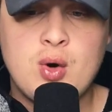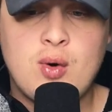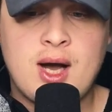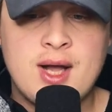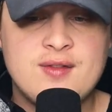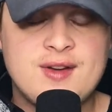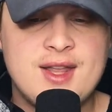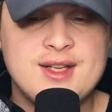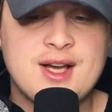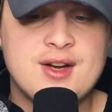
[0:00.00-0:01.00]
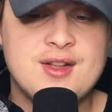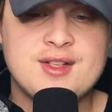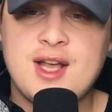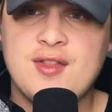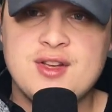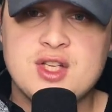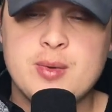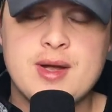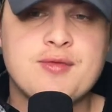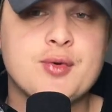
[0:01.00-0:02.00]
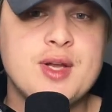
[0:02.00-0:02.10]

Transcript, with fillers: Ohio Valley down to the southeast. So we have